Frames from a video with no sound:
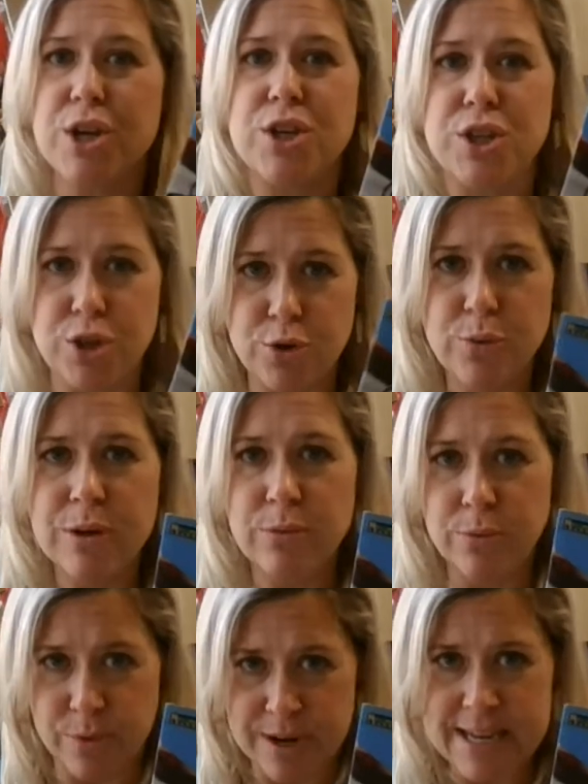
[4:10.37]
You will
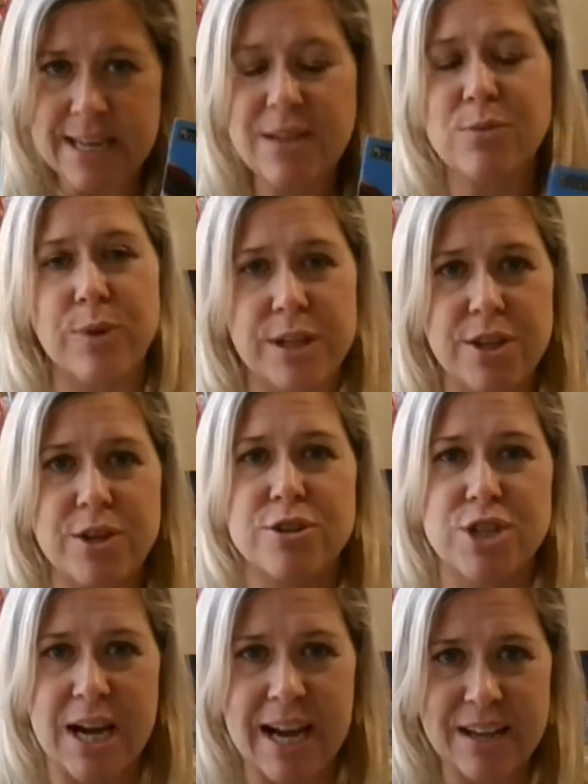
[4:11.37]
read with your
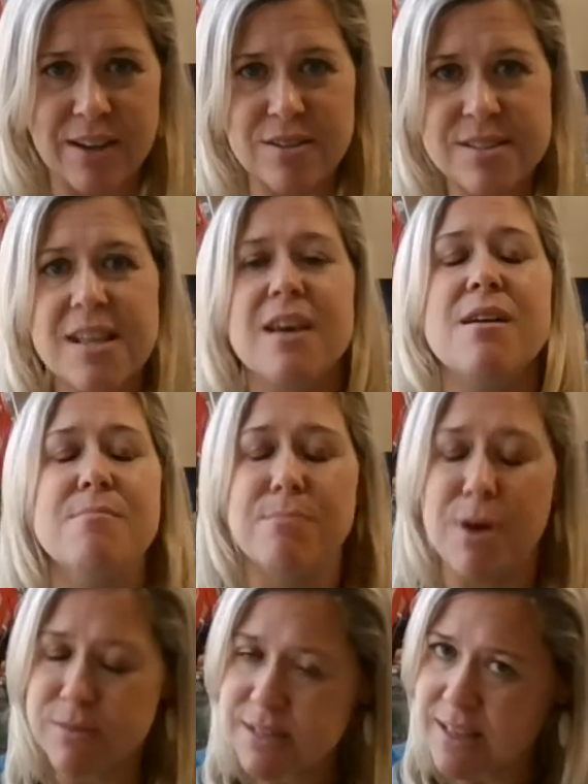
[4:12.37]
child
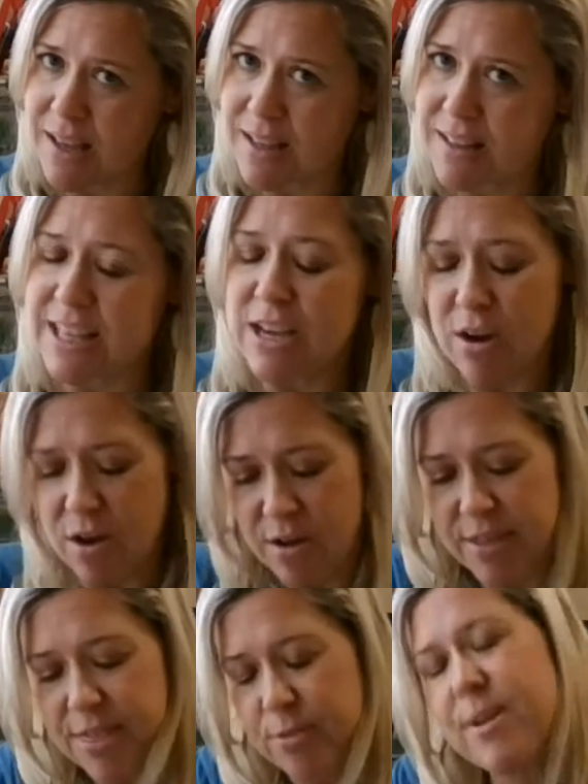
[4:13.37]
most likely
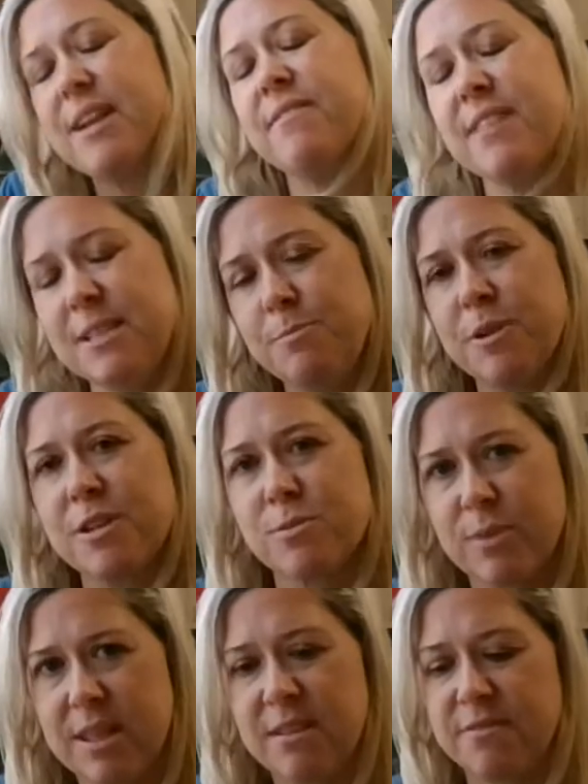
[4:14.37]
all 3 of these books
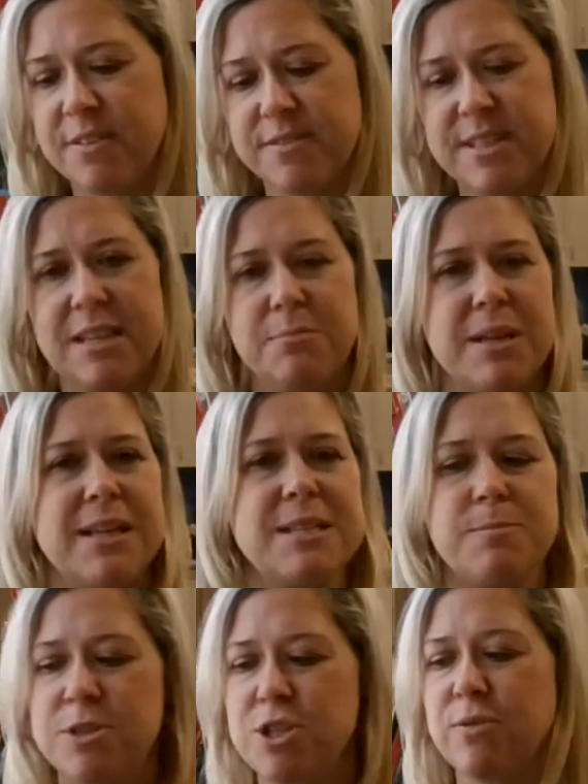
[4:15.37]
within 15 minutes,
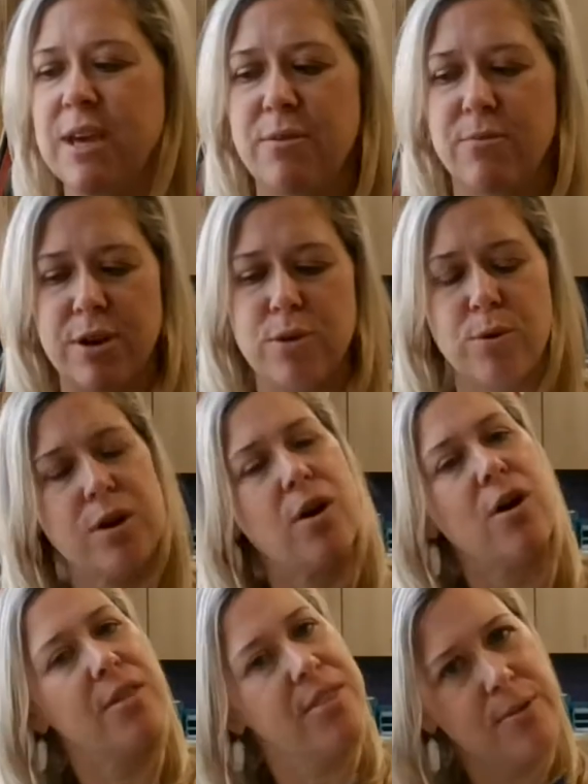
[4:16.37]
but you can't record
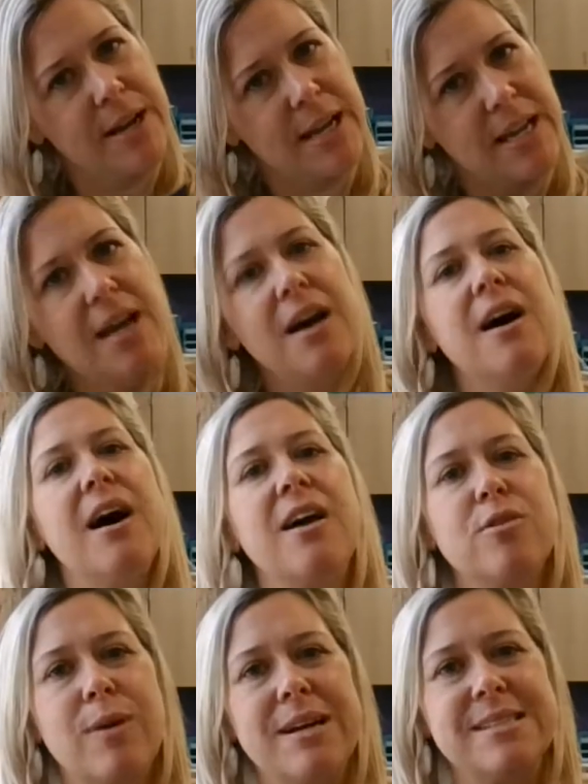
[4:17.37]
all 3.
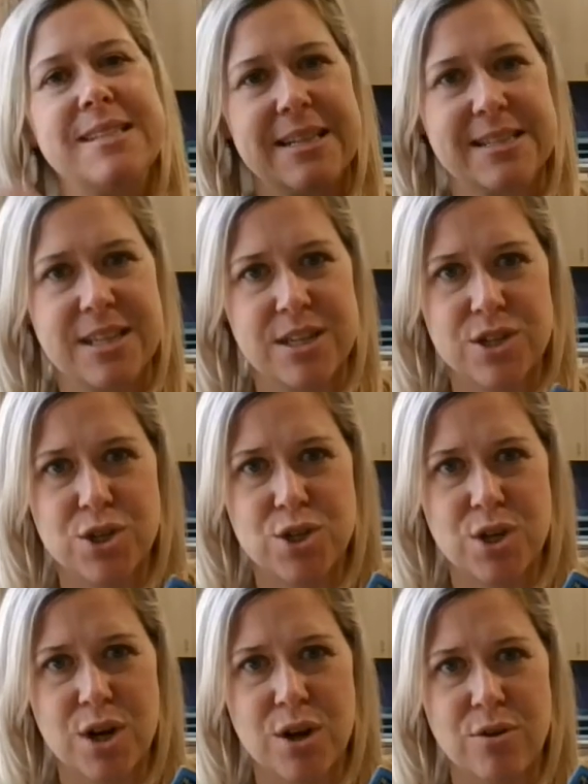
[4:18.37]
Otherwise, that's going to
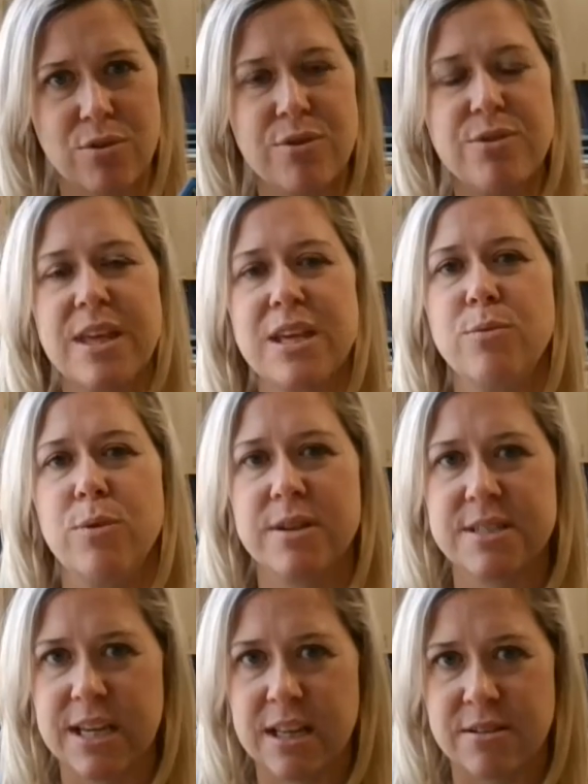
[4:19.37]
show that you work
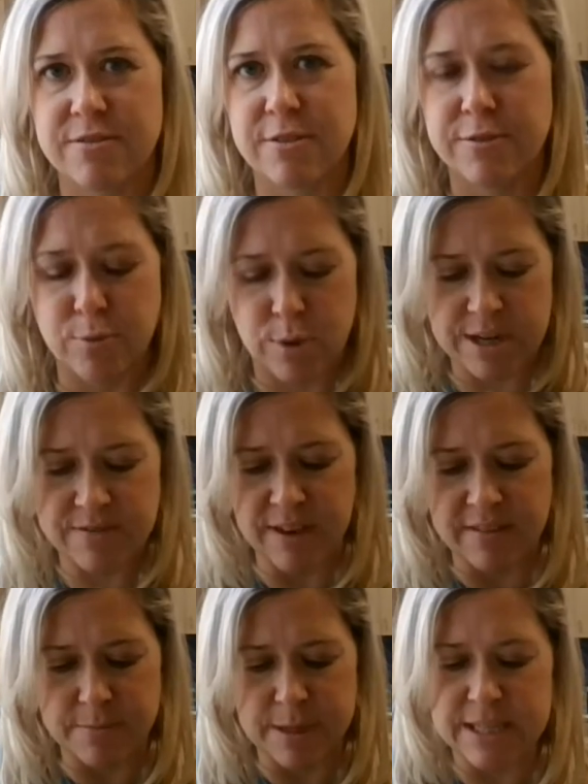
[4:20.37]
together for
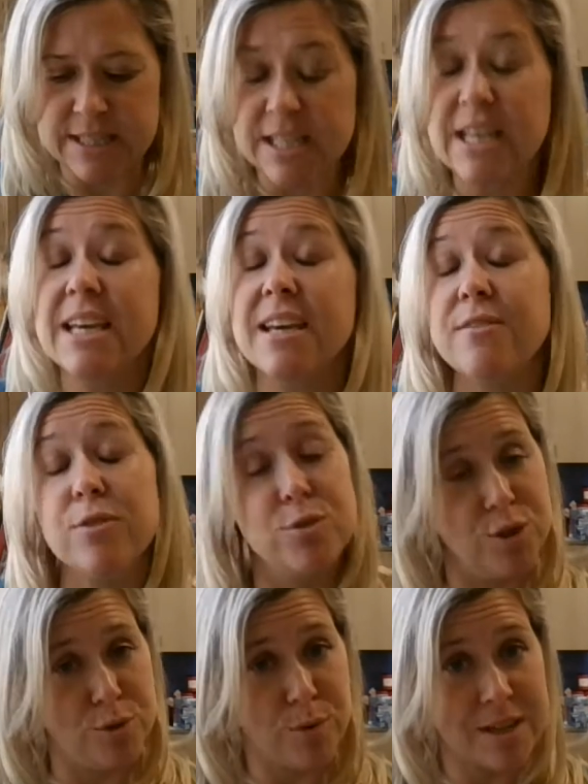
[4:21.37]
45 minutes. If you
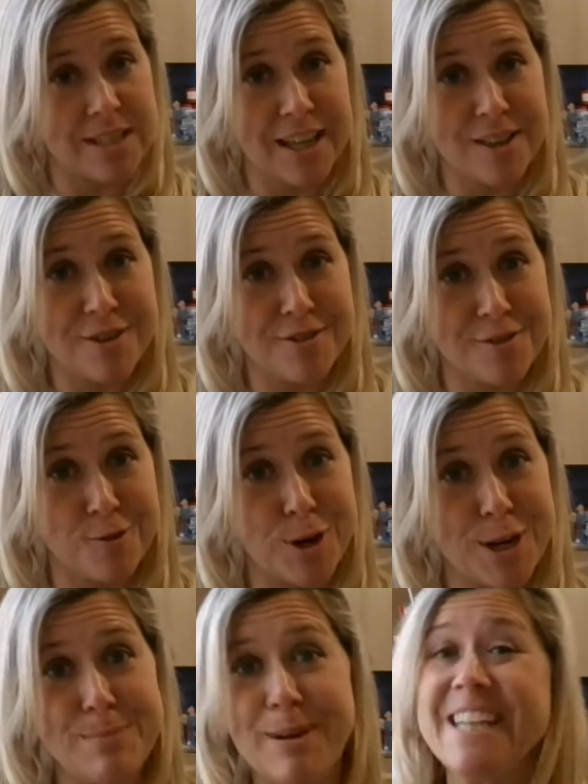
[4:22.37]
do work together for
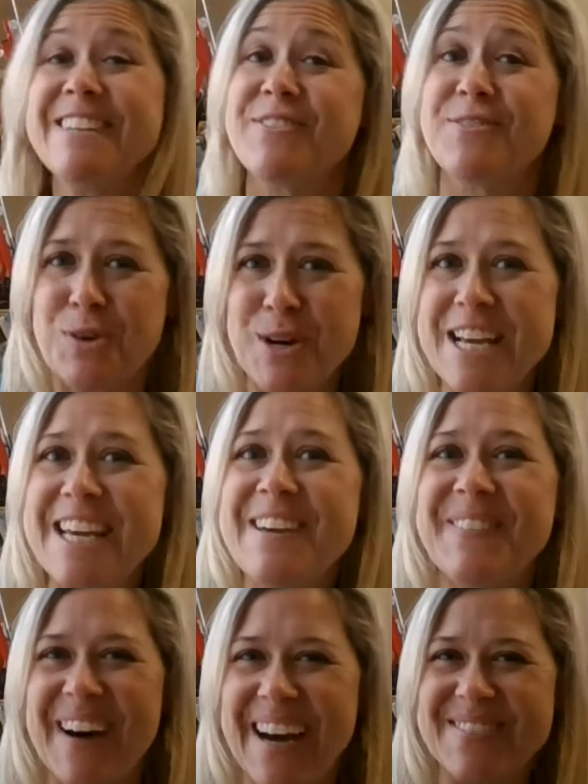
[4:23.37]

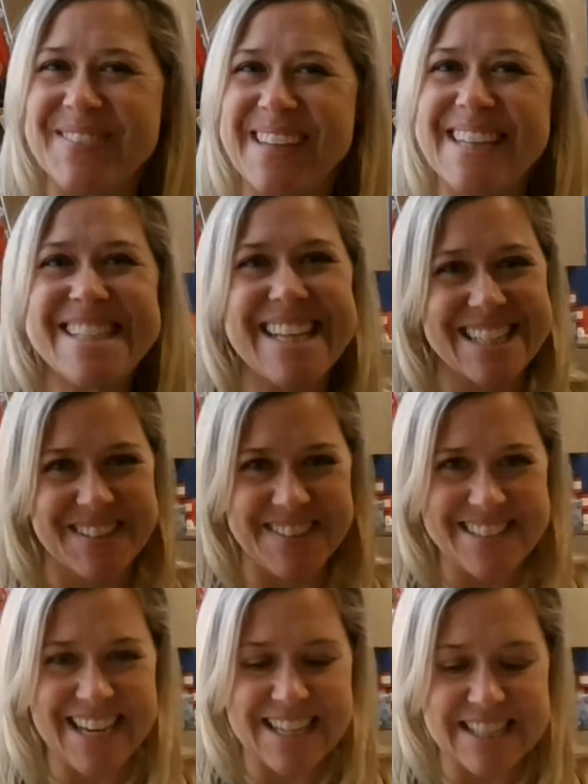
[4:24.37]
45 minutes, that's
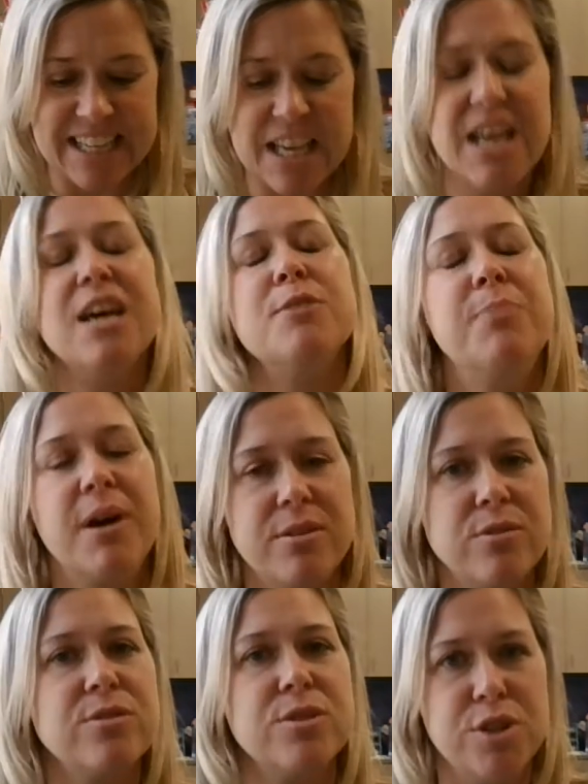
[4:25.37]
fantastic, but
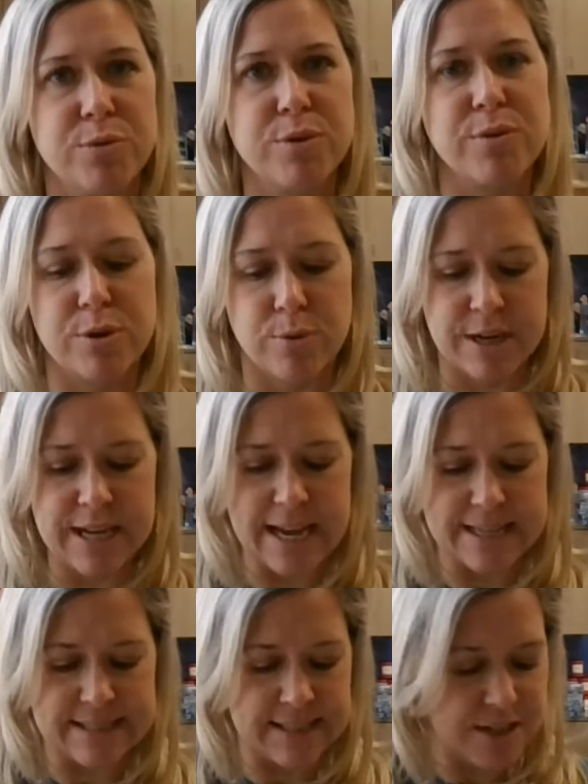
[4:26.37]
you would record it
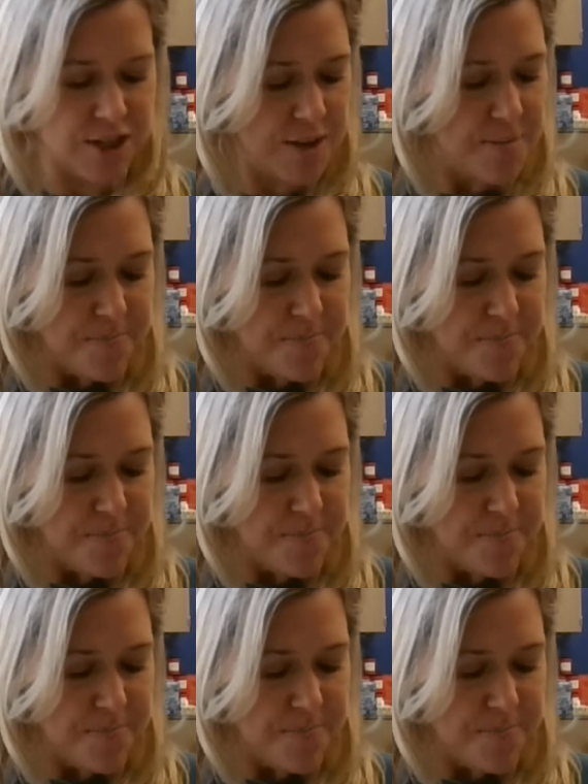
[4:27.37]
as such.